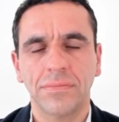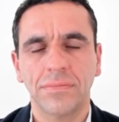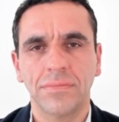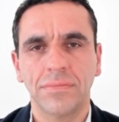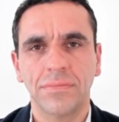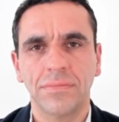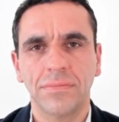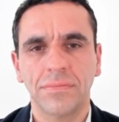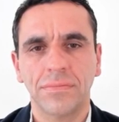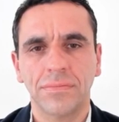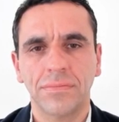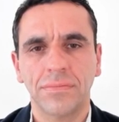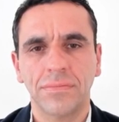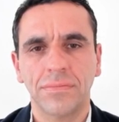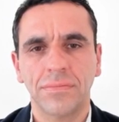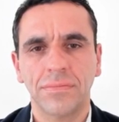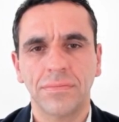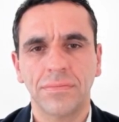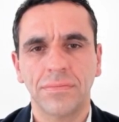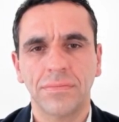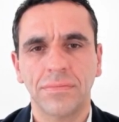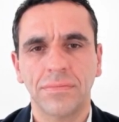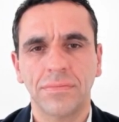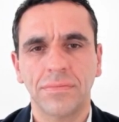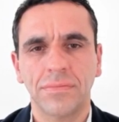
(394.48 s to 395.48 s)

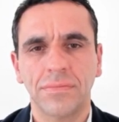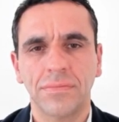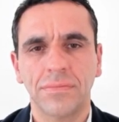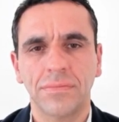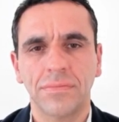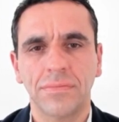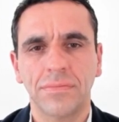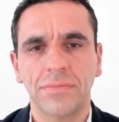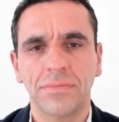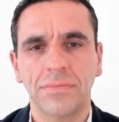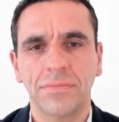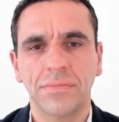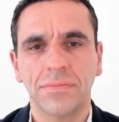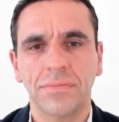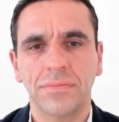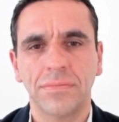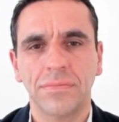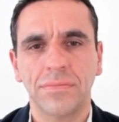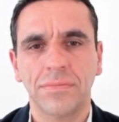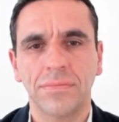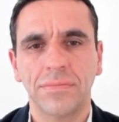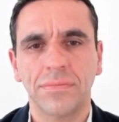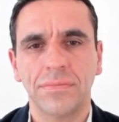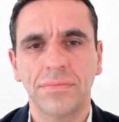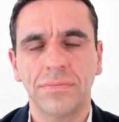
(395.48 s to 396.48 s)

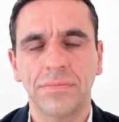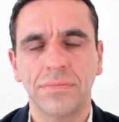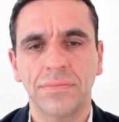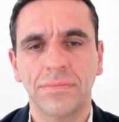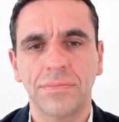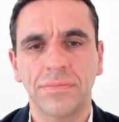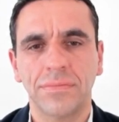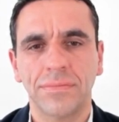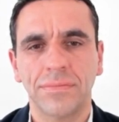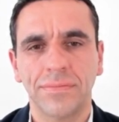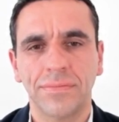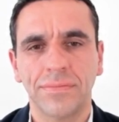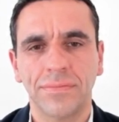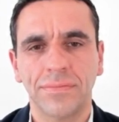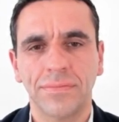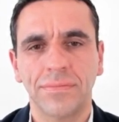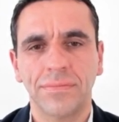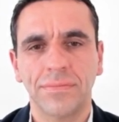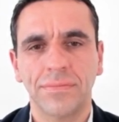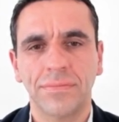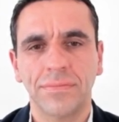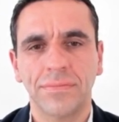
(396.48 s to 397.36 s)
[no speech]